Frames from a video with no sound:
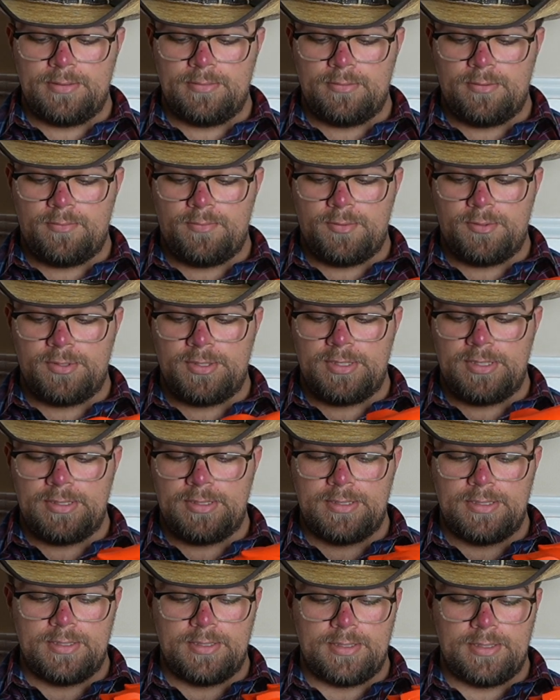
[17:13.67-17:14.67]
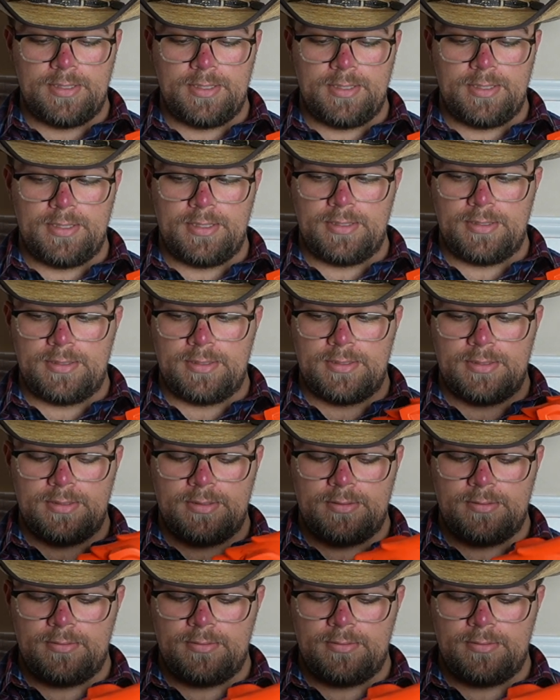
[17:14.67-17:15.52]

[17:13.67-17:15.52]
almost instantly. It's